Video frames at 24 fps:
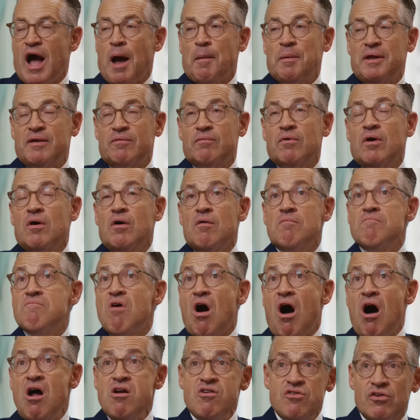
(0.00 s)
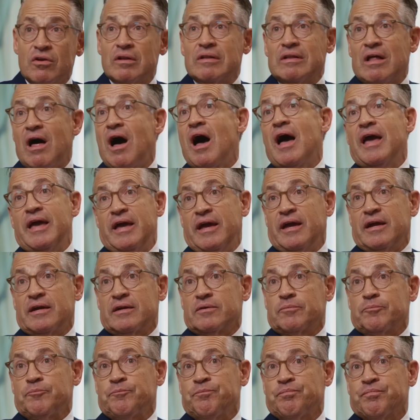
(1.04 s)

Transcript: I mean, underlying